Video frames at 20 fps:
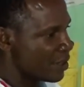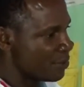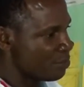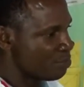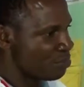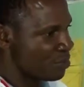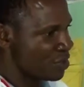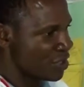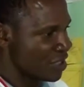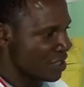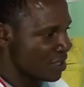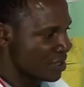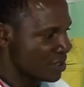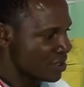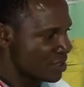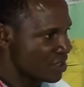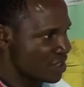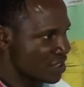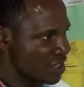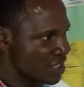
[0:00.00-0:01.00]
B,
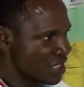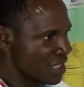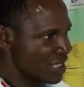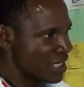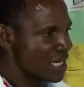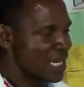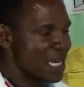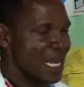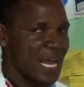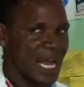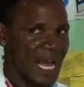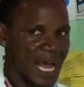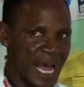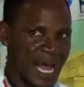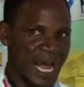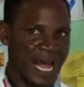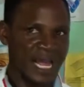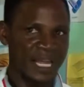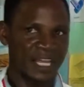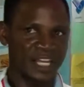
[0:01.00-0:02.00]
C
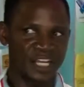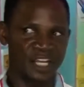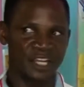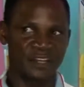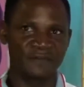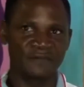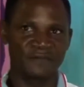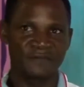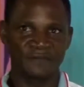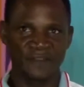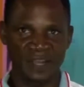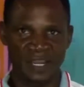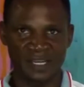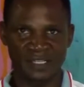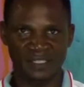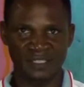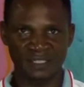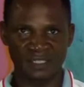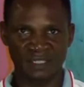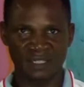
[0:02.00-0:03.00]
are in
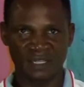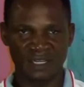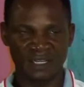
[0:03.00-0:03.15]
phase.